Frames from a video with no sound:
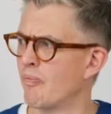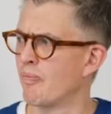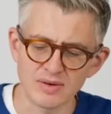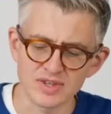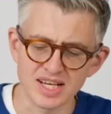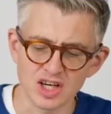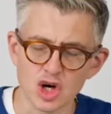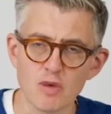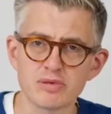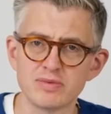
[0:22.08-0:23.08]
I would say a
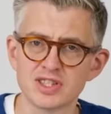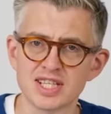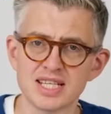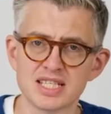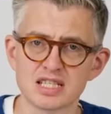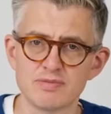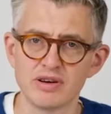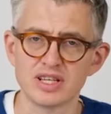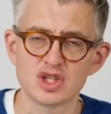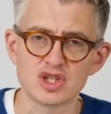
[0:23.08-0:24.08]
comparable taste
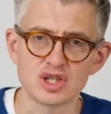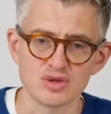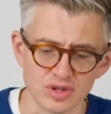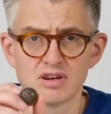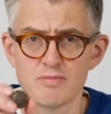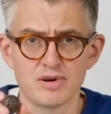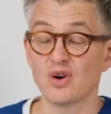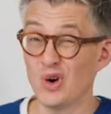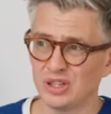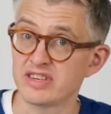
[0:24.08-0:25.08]
experience to
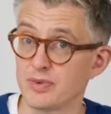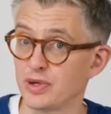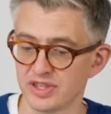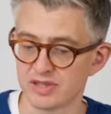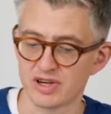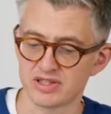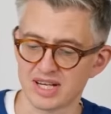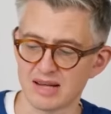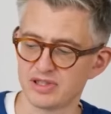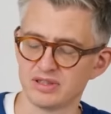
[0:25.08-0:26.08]
compost or a typical Nespresso
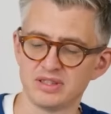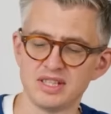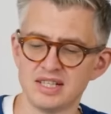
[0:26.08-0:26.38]
capsule.